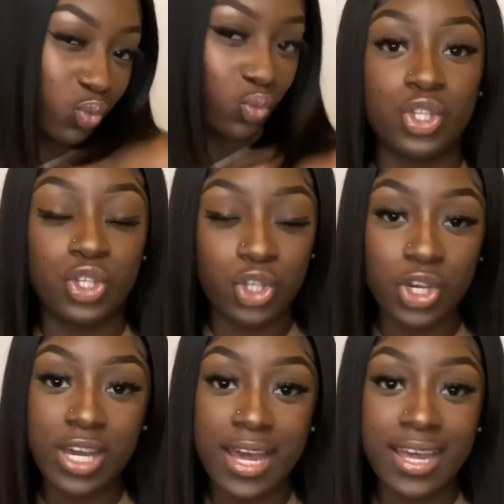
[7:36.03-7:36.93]
So
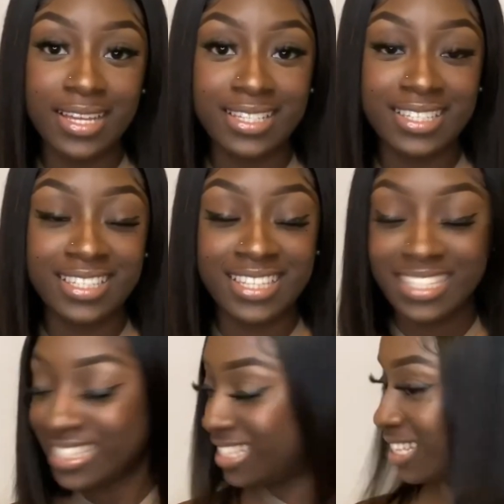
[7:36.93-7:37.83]
guys,
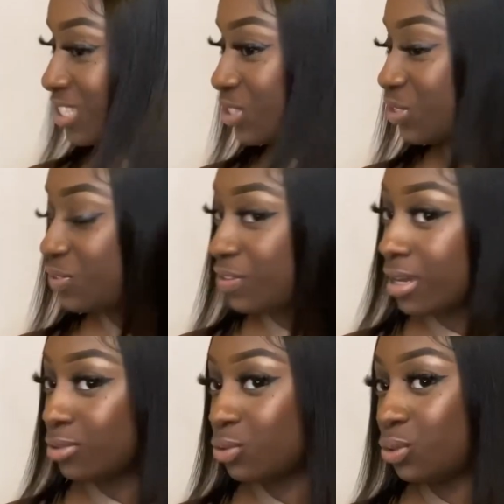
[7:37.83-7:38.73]
this is the
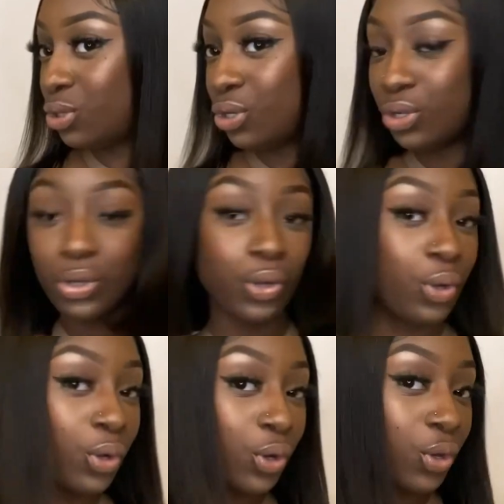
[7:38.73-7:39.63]
final
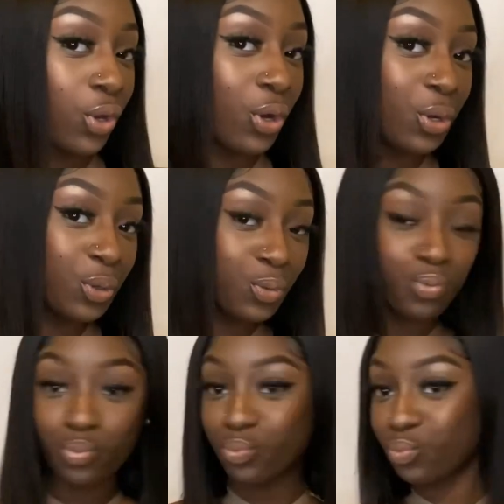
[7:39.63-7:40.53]
look,
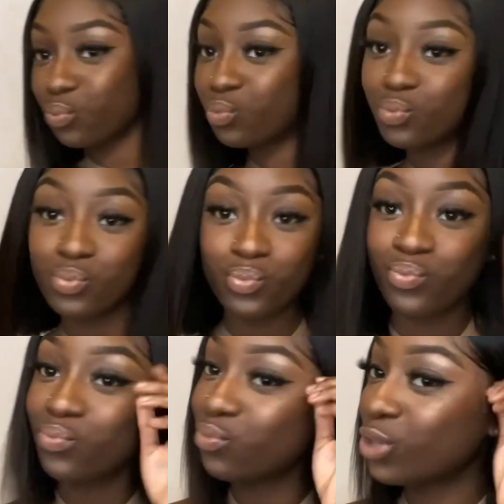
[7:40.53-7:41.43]
y'all.
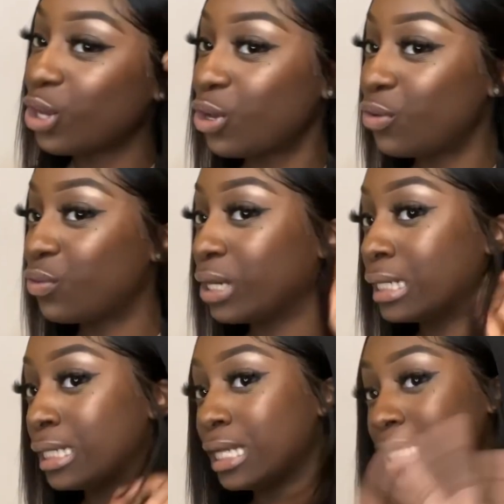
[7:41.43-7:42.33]

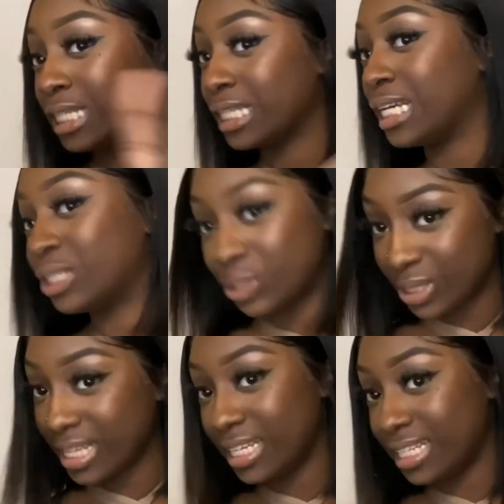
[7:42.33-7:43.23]
Girlfriend, y'all didn't think I was gonna
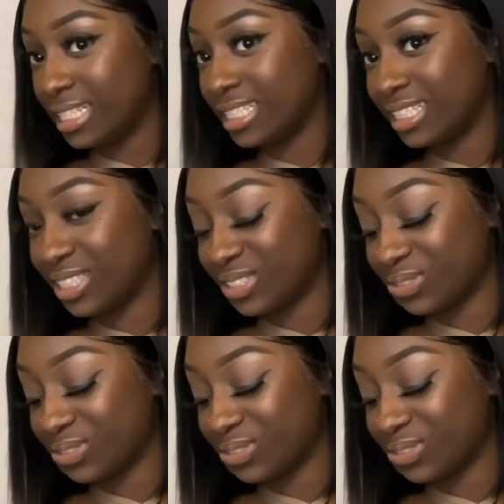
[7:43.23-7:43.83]
slay like this.